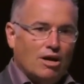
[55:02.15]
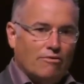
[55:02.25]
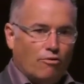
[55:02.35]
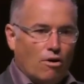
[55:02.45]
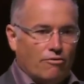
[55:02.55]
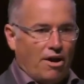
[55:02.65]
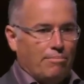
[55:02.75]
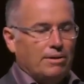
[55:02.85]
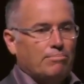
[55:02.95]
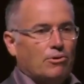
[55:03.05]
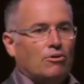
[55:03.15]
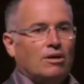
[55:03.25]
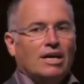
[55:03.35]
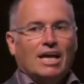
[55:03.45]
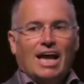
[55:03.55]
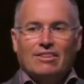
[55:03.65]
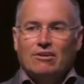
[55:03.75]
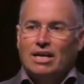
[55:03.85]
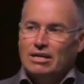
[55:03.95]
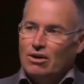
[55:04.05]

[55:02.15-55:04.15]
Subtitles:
have 4 or 5 people and they're like,